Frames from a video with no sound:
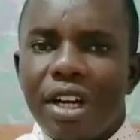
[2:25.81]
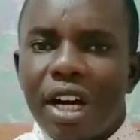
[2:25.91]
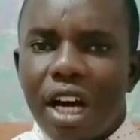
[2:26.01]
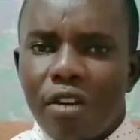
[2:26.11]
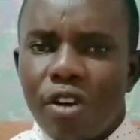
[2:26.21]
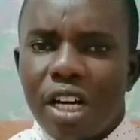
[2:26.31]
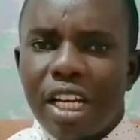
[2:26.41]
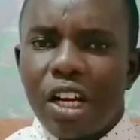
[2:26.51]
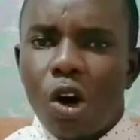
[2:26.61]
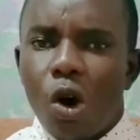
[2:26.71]

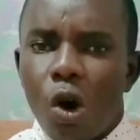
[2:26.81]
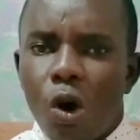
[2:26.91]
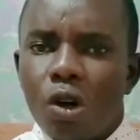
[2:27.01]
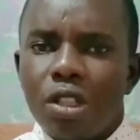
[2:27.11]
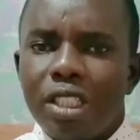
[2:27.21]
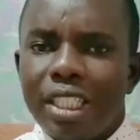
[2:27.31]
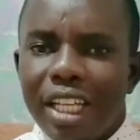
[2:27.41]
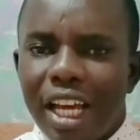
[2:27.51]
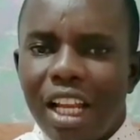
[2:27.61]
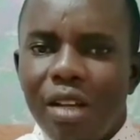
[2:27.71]
covering all the
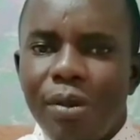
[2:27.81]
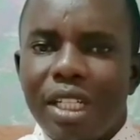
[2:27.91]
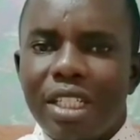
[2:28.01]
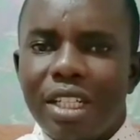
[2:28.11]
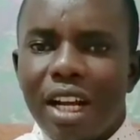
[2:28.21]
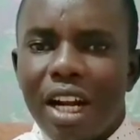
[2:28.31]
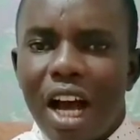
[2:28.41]
elements and